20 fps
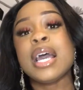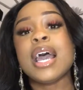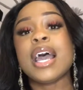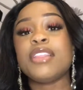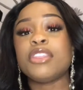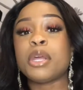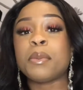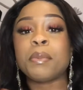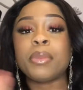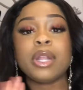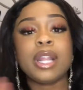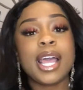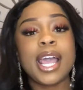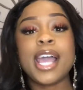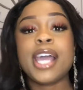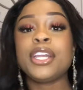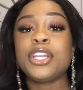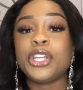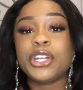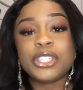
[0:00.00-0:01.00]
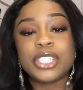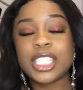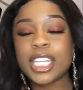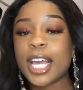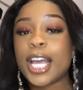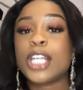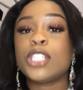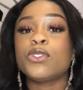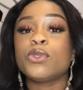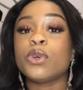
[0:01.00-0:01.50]
and then plan your
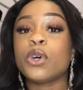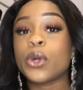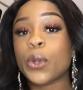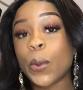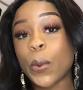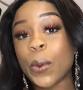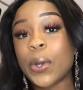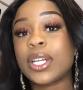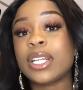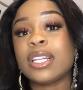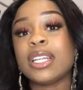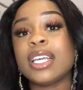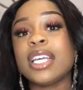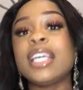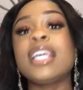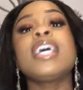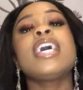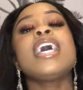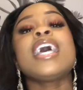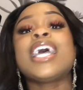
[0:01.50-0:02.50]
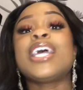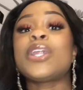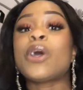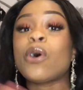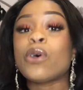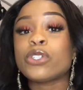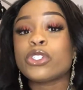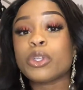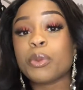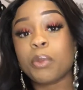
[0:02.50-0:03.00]
schedule accordingly, and
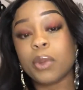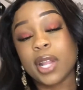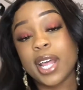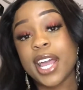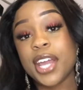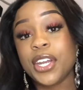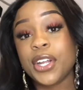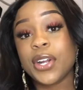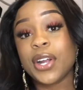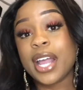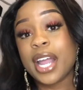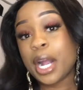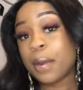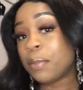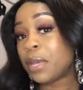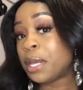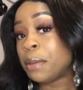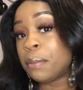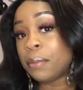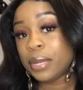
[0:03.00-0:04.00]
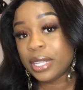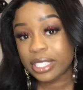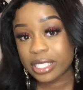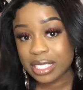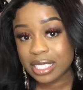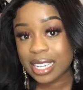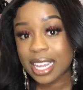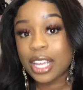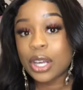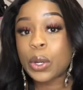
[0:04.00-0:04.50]
also plan your Airbnb
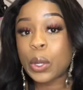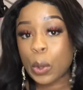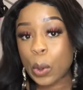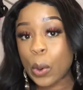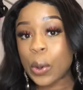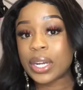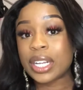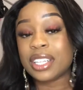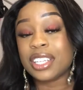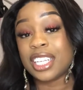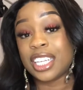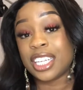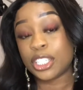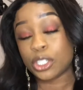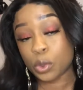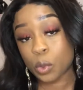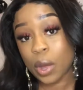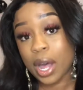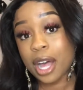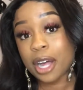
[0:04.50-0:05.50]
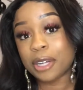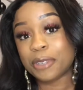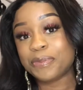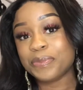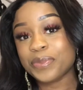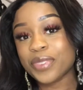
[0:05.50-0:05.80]
stay accordingly as well.